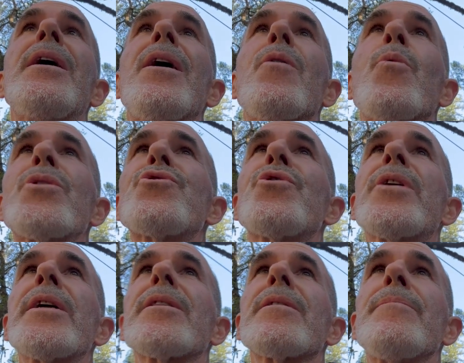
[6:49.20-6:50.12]
Once you
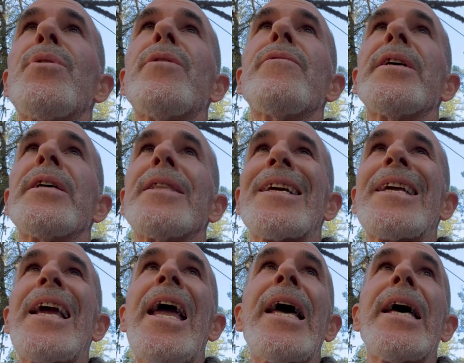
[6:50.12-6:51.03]
get the movie in the
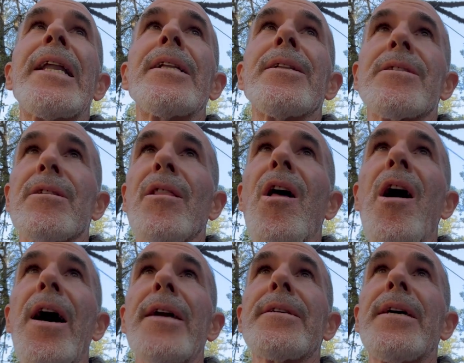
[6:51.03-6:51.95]
can and it's
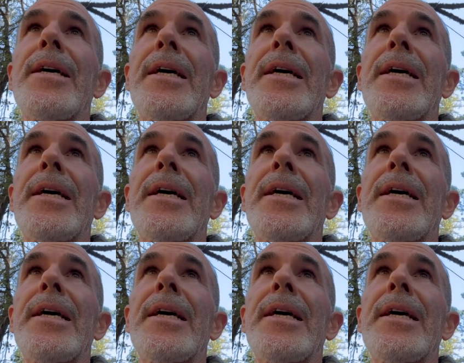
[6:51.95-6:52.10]
locked,